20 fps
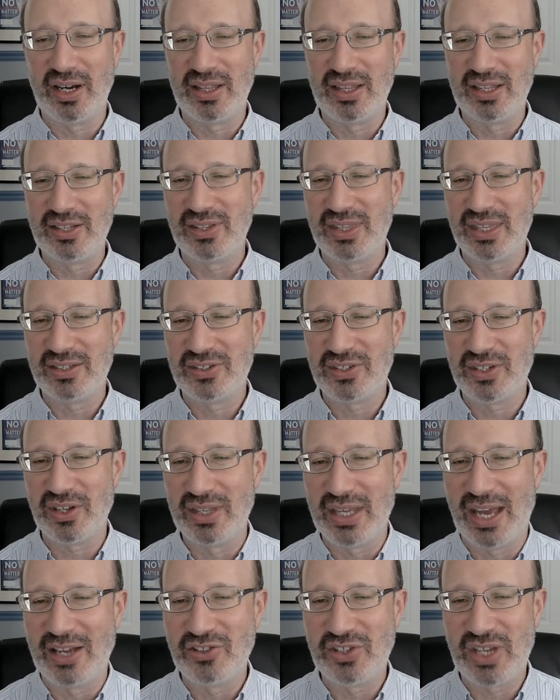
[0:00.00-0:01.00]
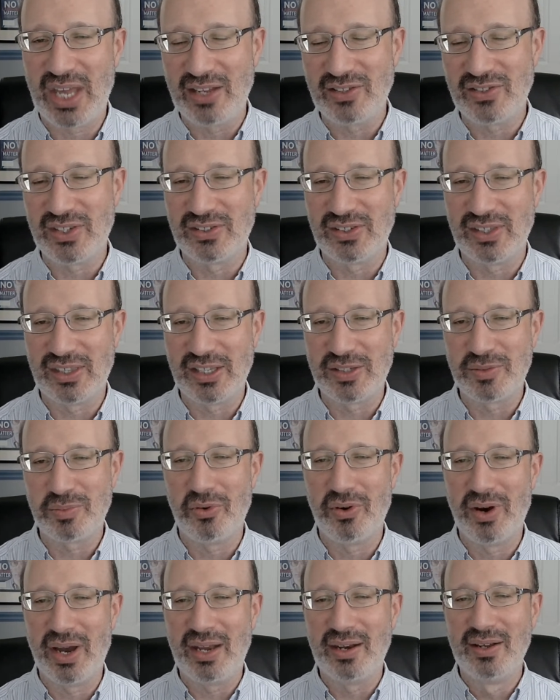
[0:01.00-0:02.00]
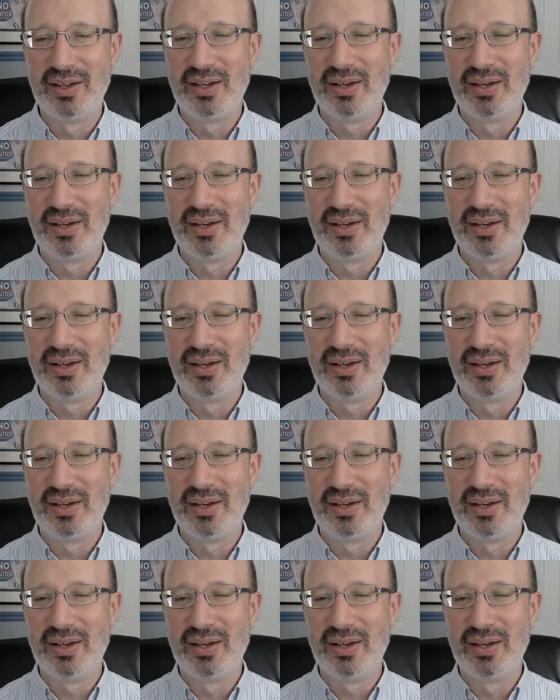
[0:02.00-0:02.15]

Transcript: These are still the edge cases at this point.